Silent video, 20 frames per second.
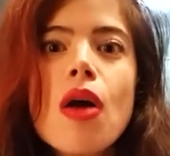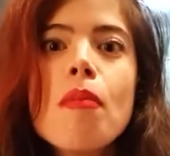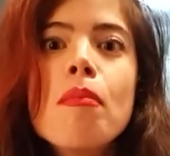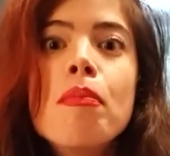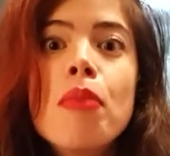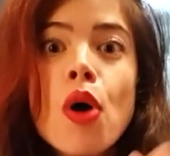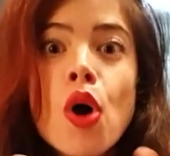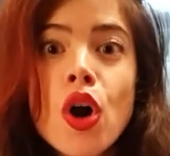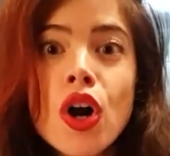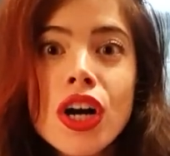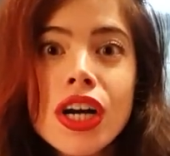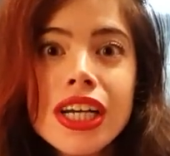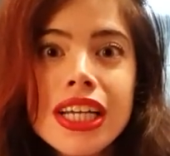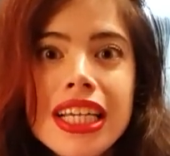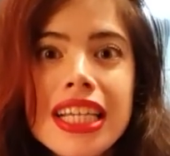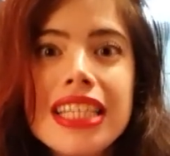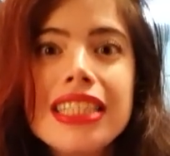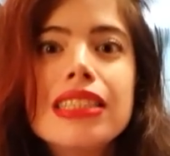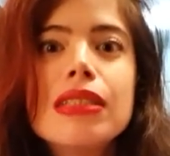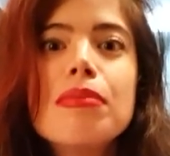born
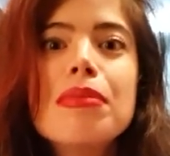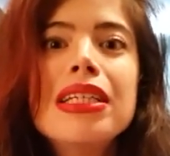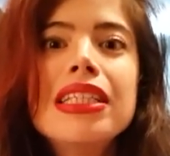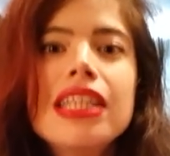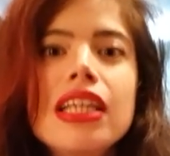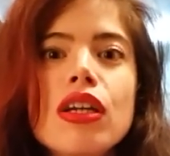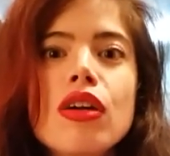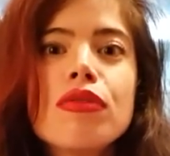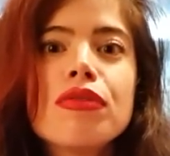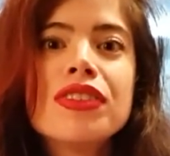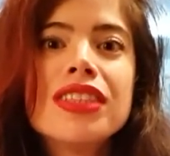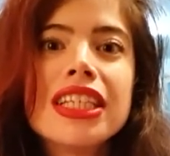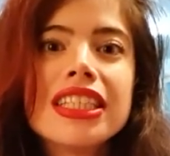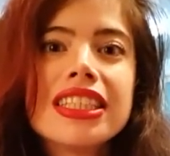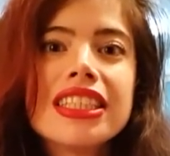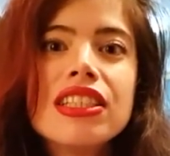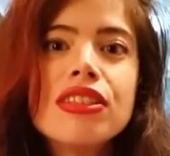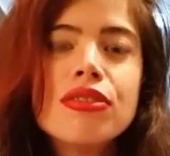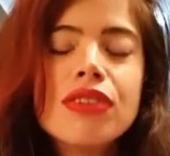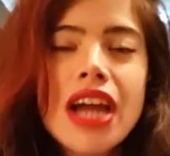in the middle of the
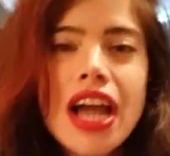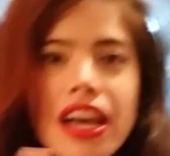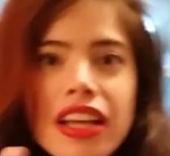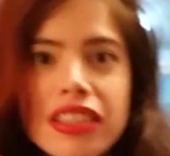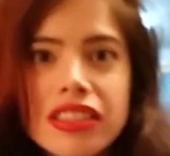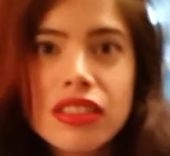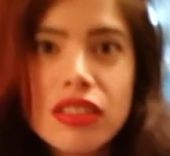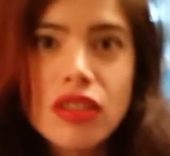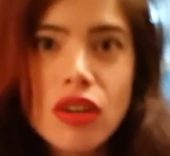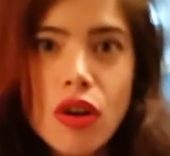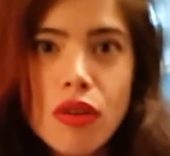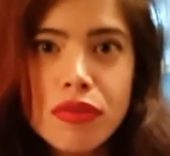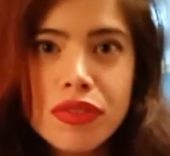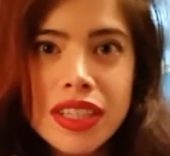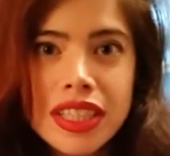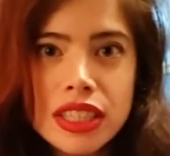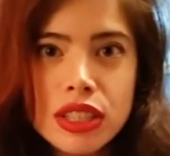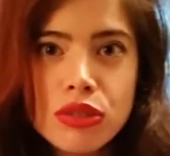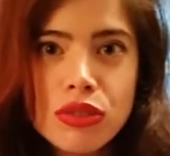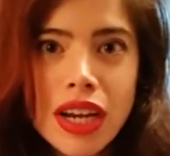Siren of
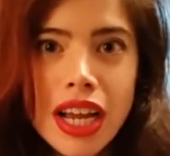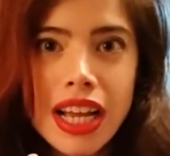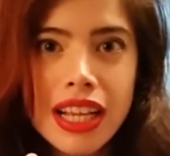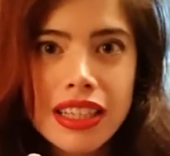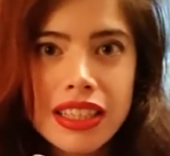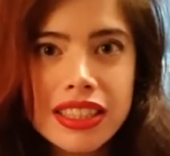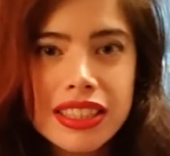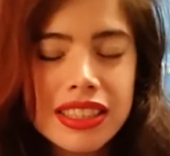Israel.